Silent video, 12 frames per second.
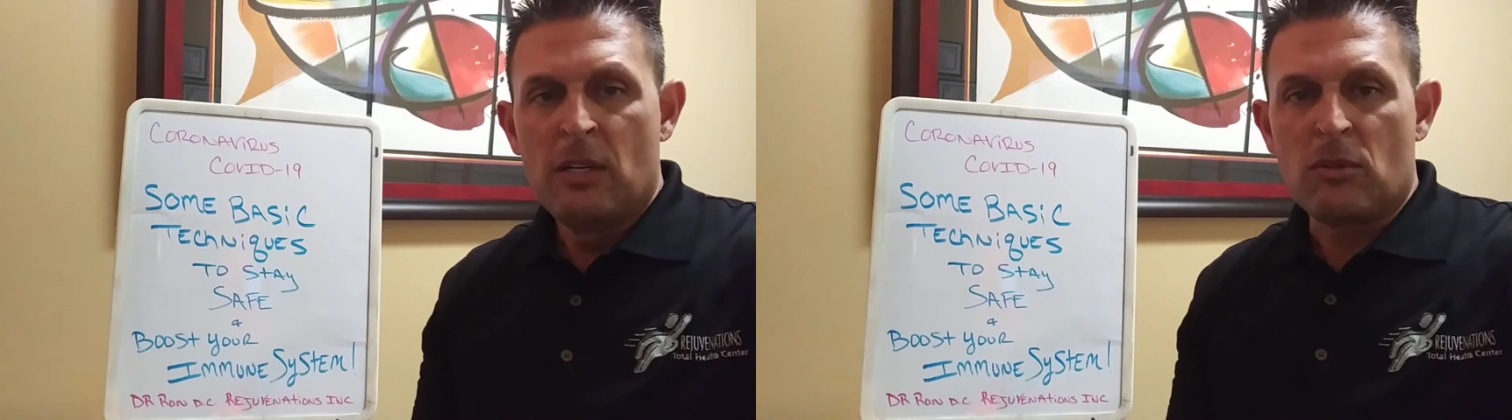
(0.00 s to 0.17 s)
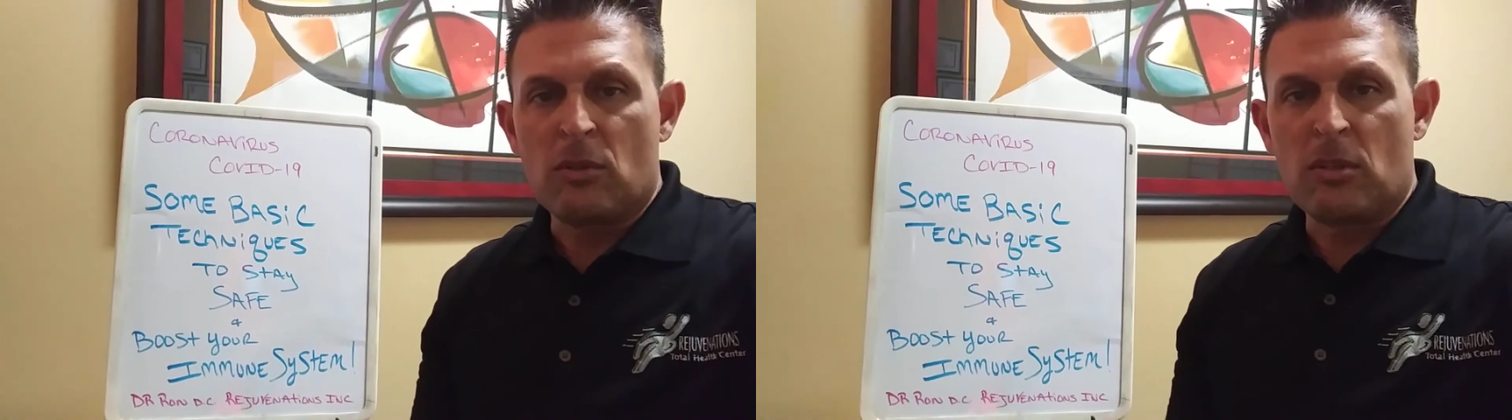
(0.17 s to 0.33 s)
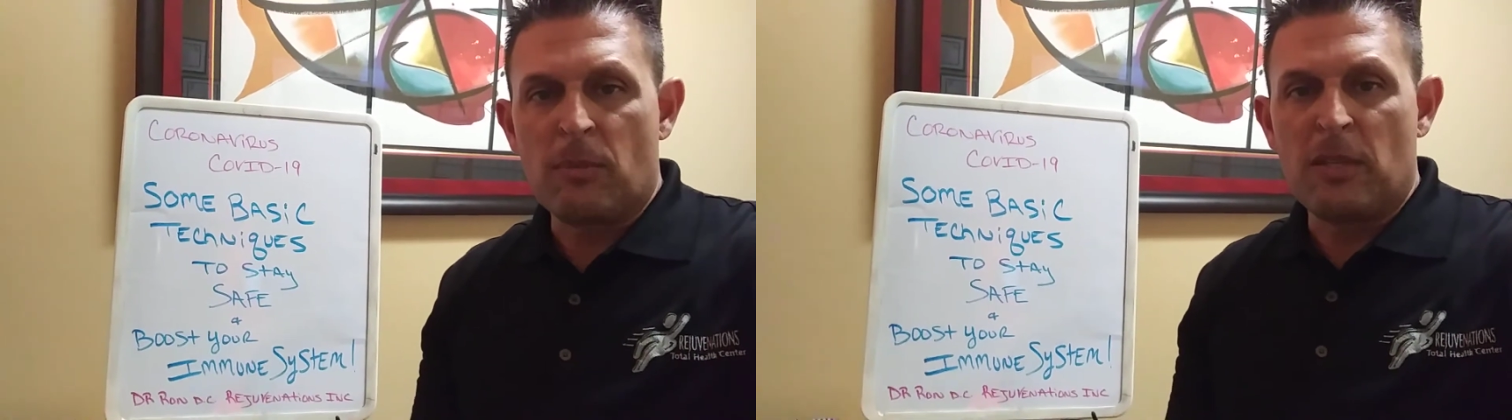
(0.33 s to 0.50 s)

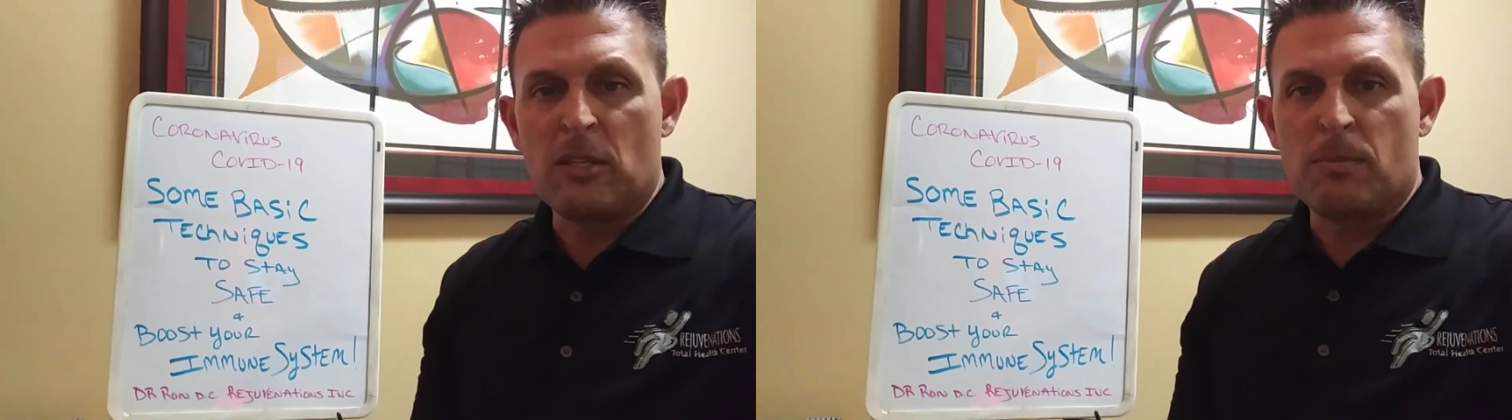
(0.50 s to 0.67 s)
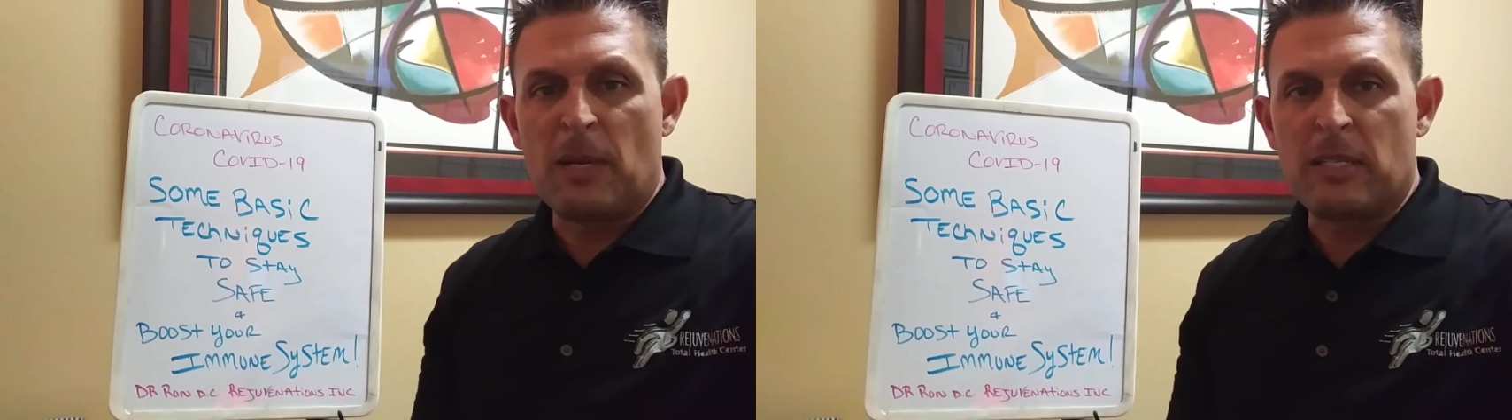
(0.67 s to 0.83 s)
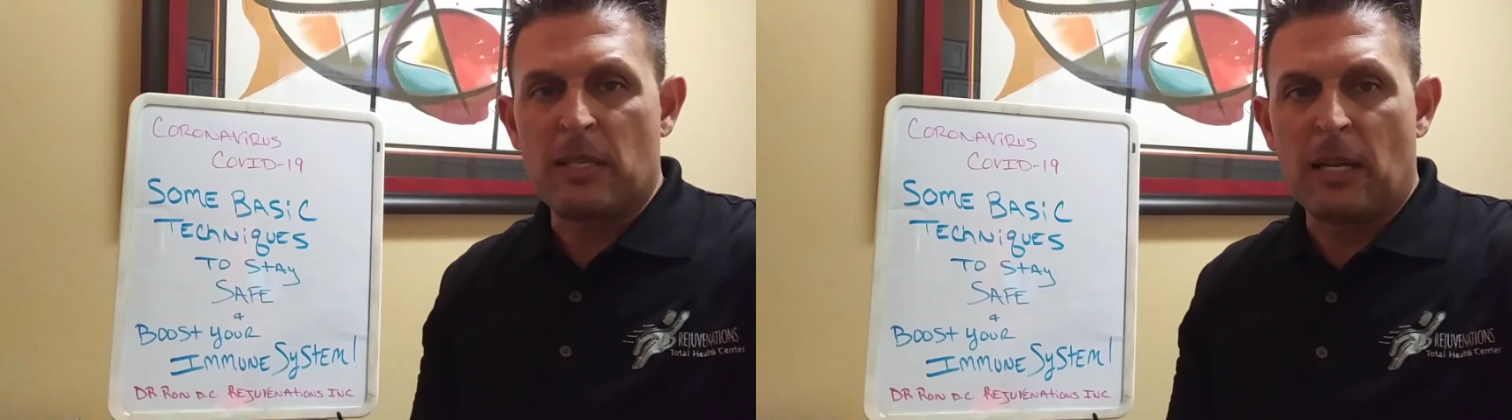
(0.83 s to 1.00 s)
So some of these
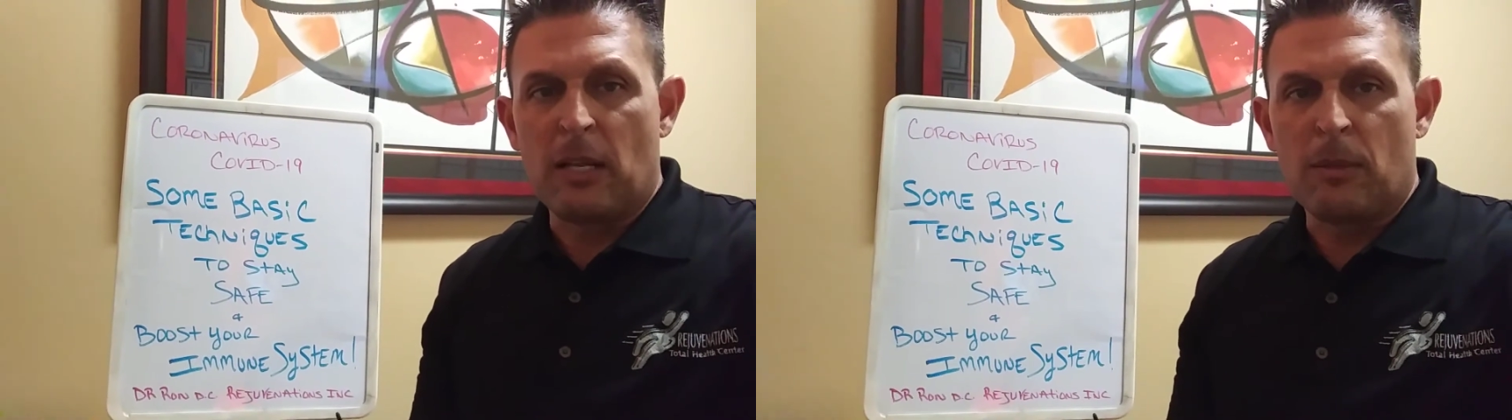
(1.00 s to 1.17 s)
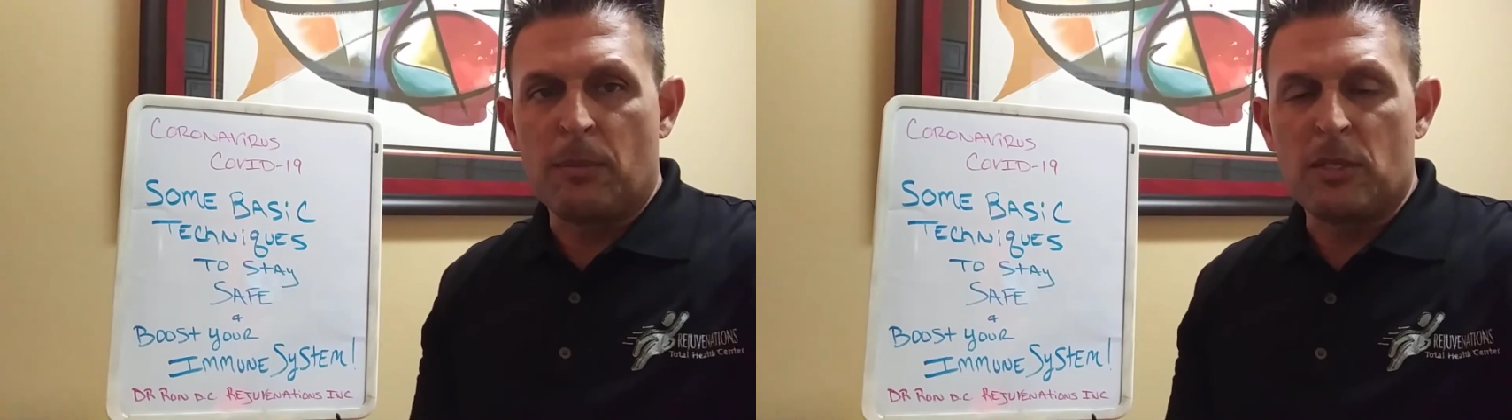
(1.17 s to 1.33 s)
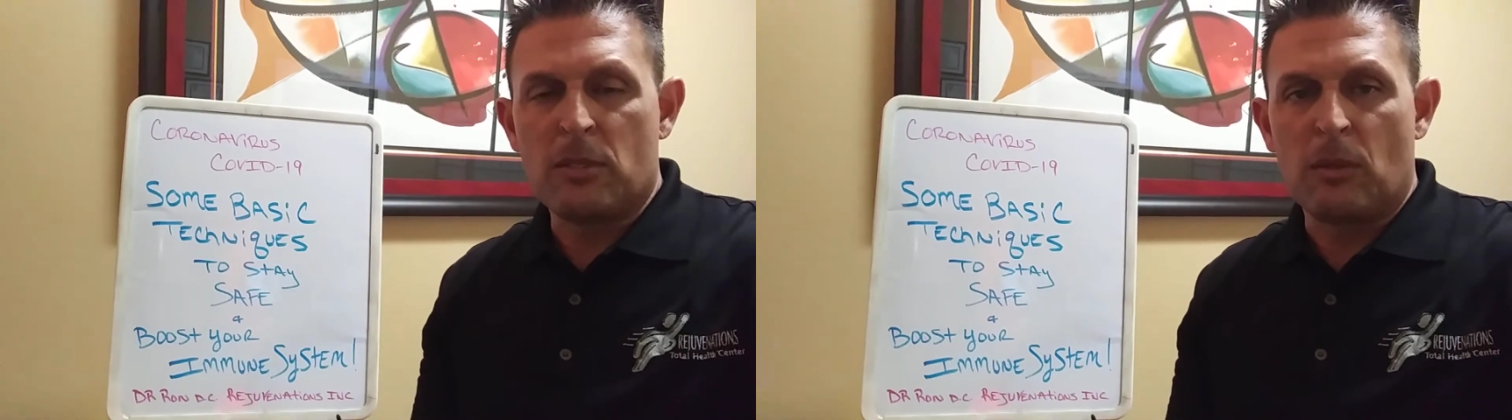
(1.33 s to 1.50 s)
basic
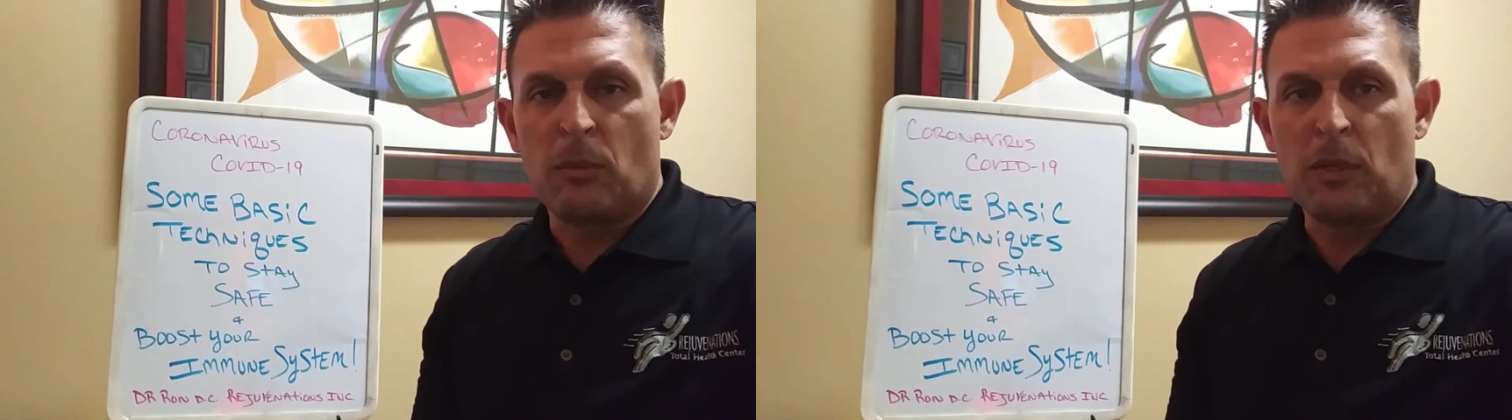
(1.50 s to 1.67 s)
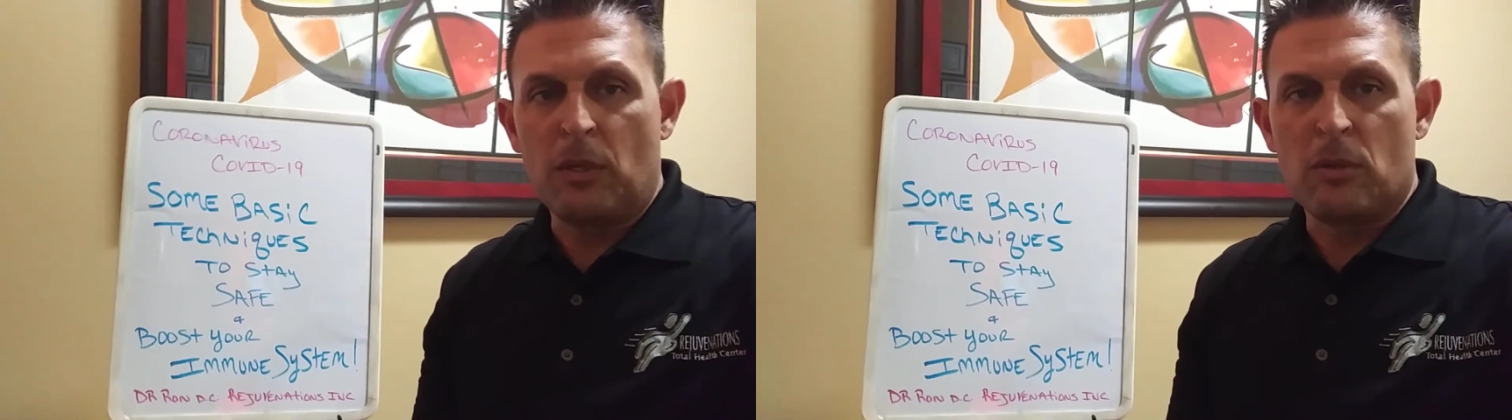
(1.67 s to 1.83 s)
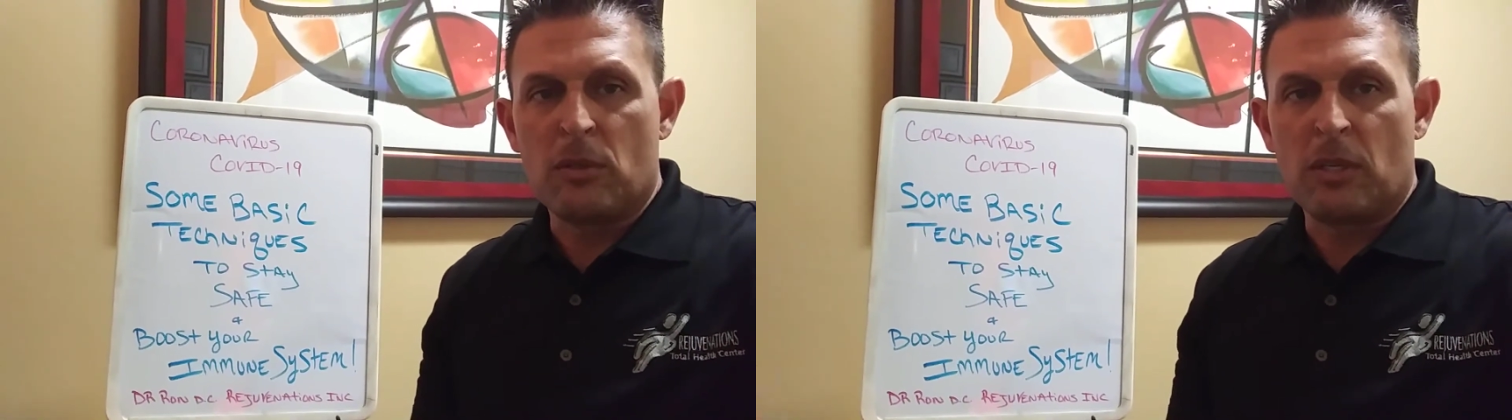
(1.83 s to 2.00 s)
elements that we
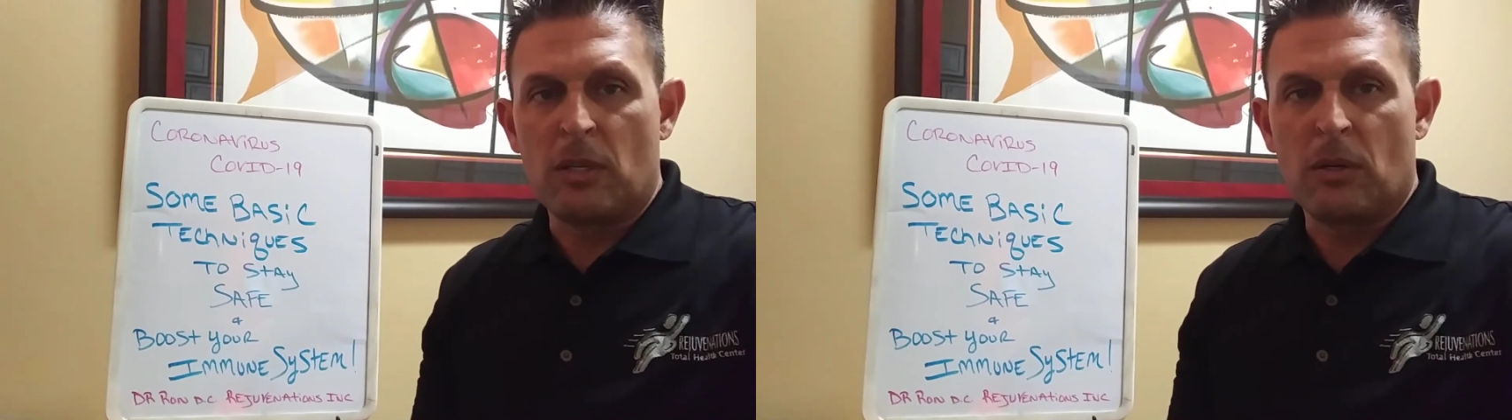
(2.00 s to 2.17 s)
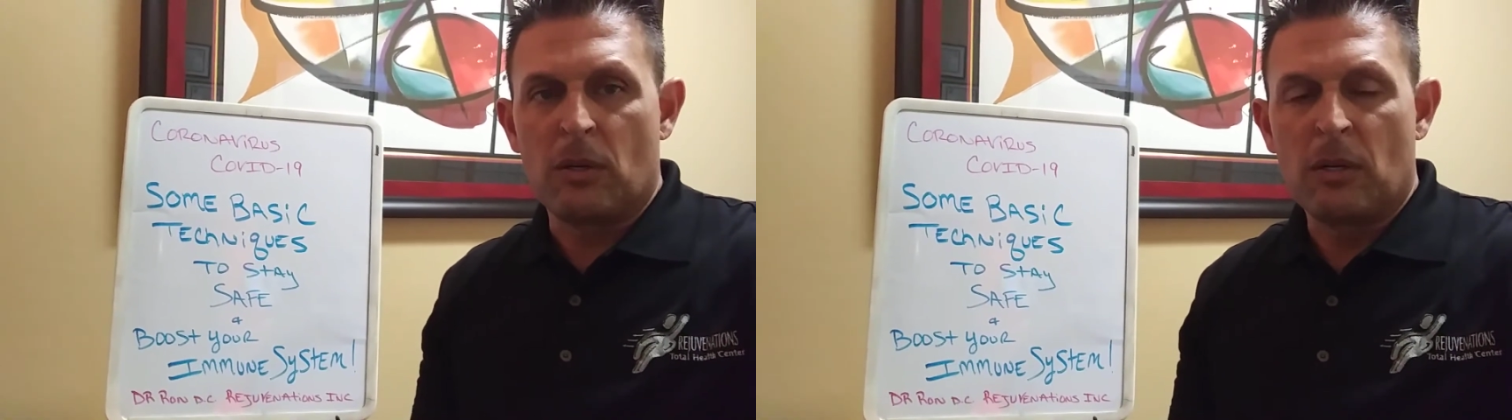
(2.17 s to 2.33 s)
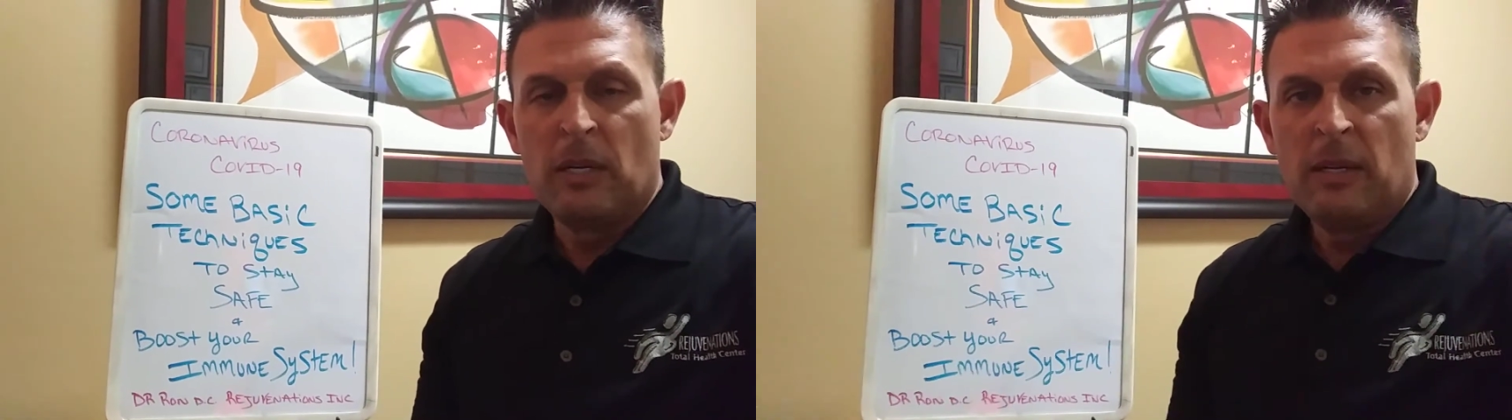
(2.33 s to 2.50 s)
use
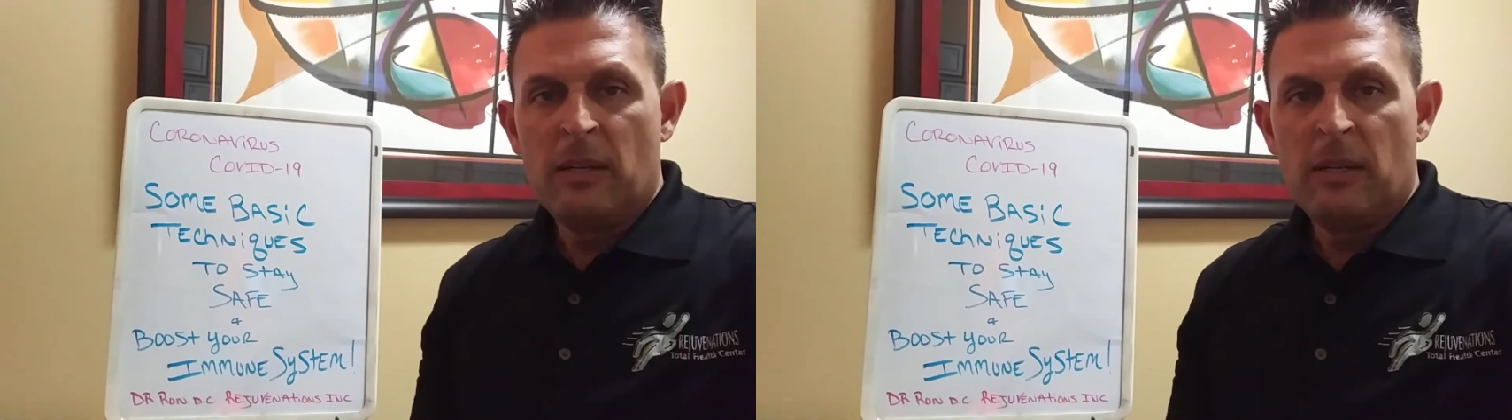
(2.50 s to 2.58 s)
here